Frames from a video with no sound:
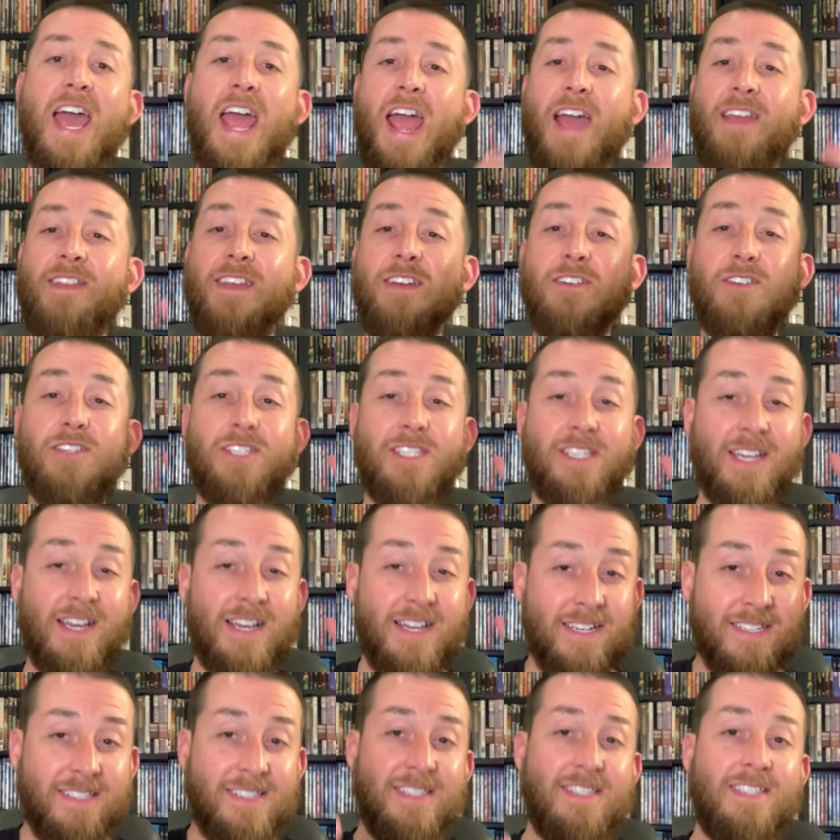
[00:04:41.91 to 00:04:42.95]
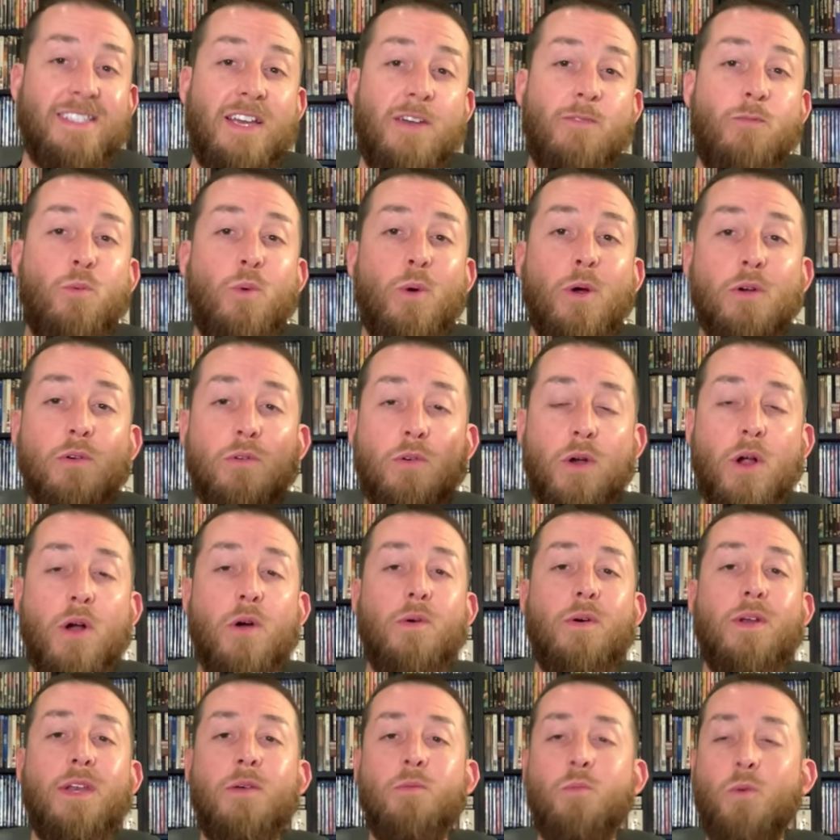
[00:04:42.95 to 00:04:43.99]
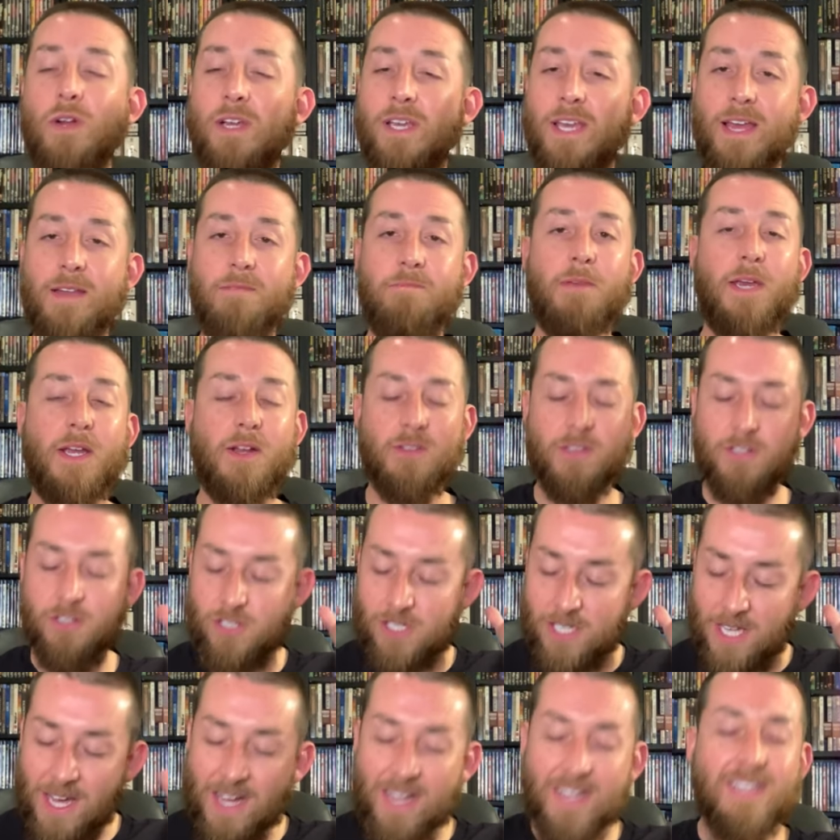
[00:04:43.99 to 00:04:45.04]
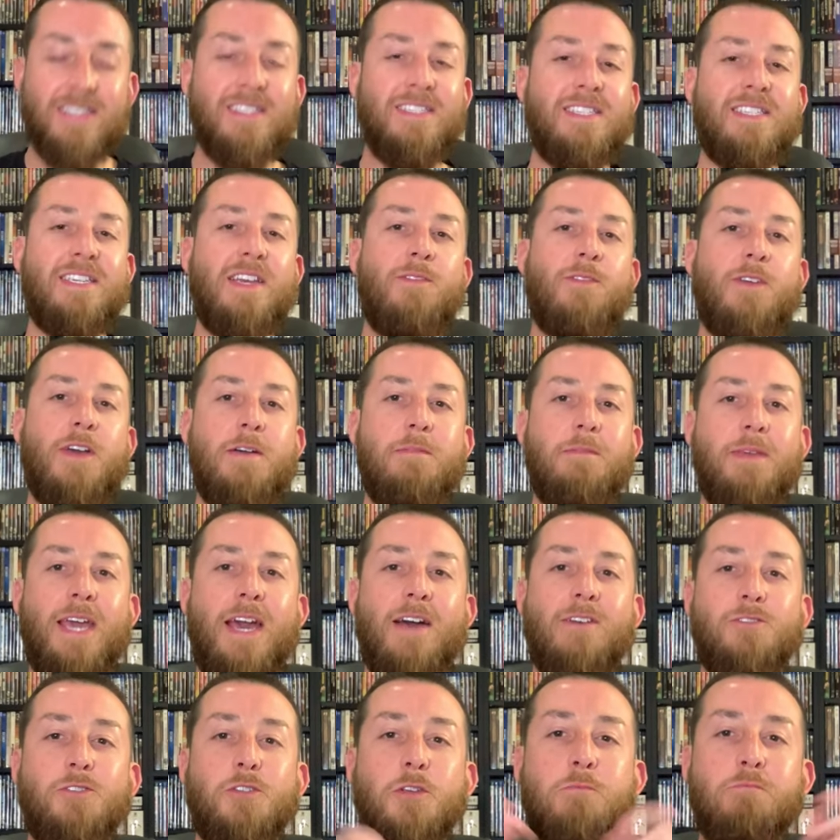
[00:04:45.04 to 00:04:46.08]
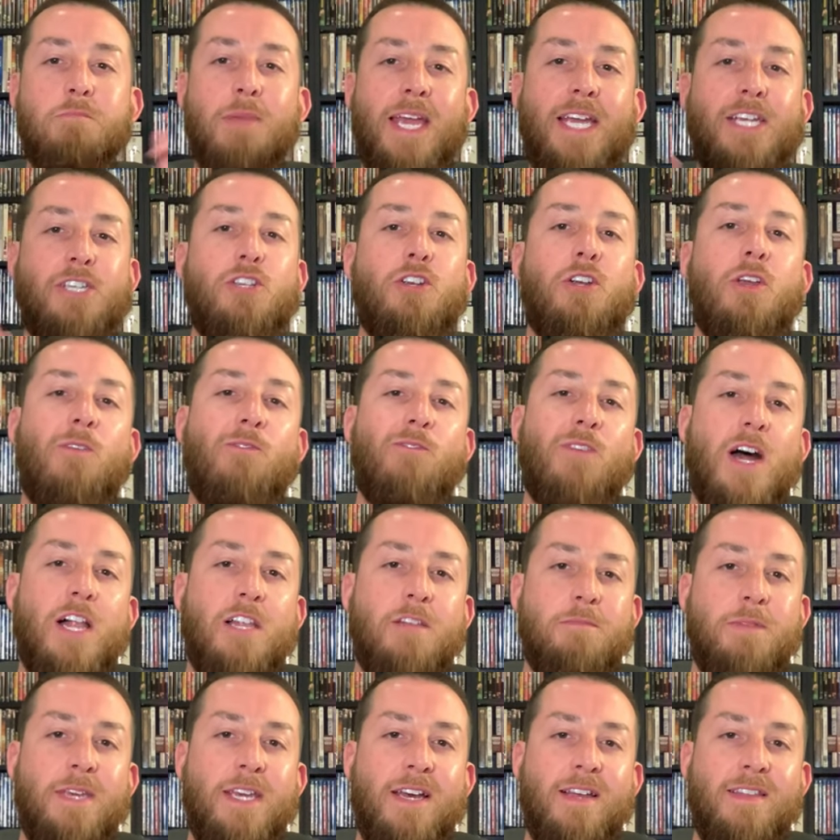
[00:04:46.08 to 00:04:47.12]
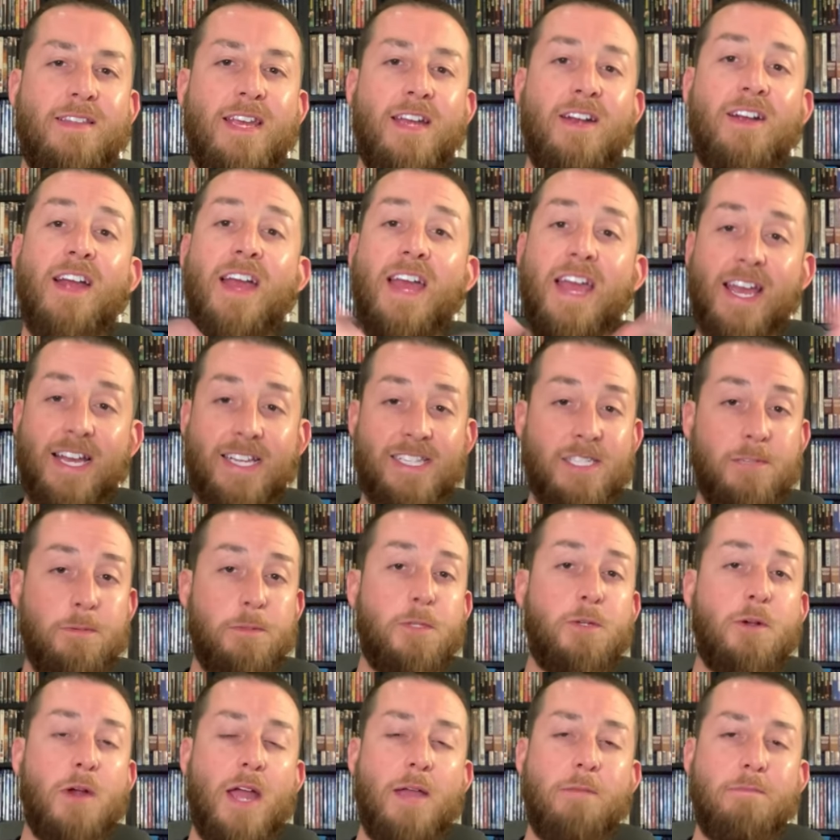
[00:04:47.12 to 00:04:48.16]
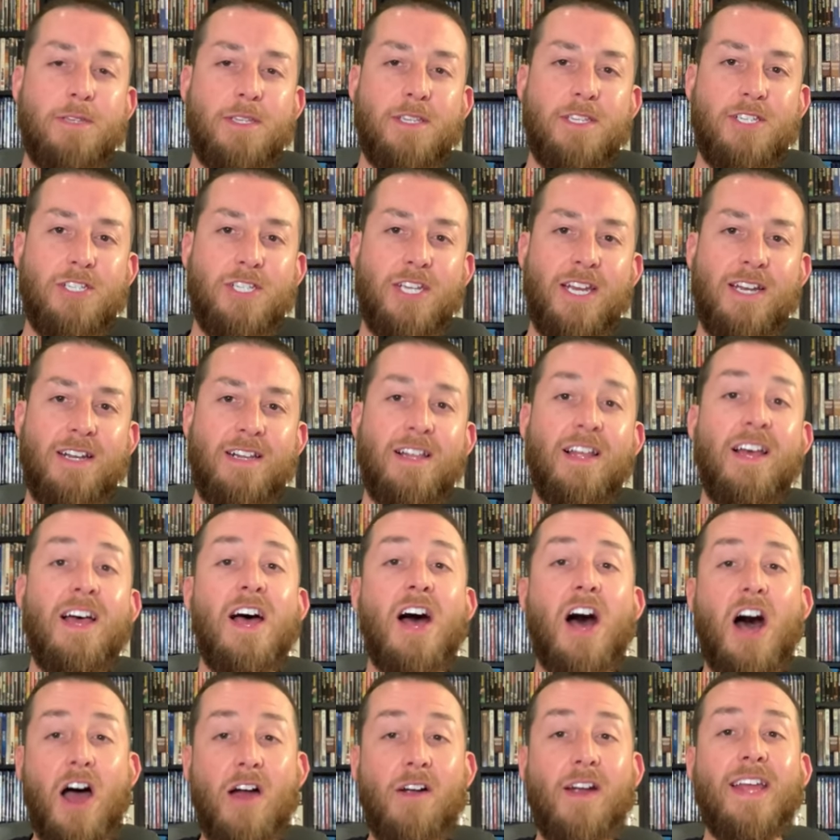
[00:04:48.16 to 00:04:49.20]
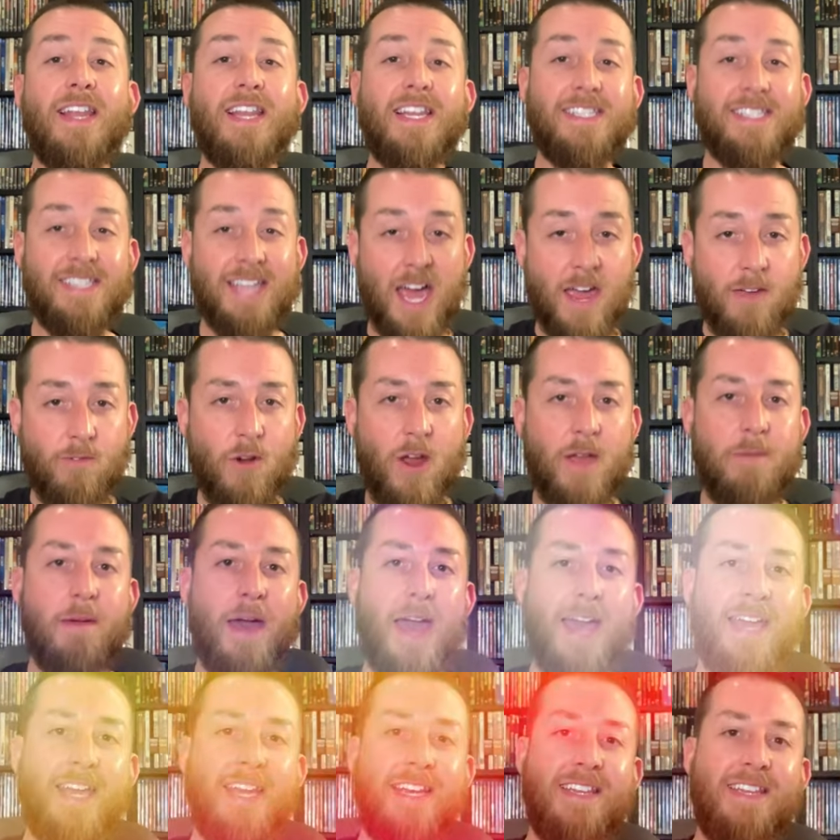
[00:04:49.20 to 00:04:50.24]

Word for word: And there's tons of stuff. We're growing and we're getting bigger, and there's tons of stuff coming out. So make sure you follow me on there and subscribe to the channel. All right, let's dive right back into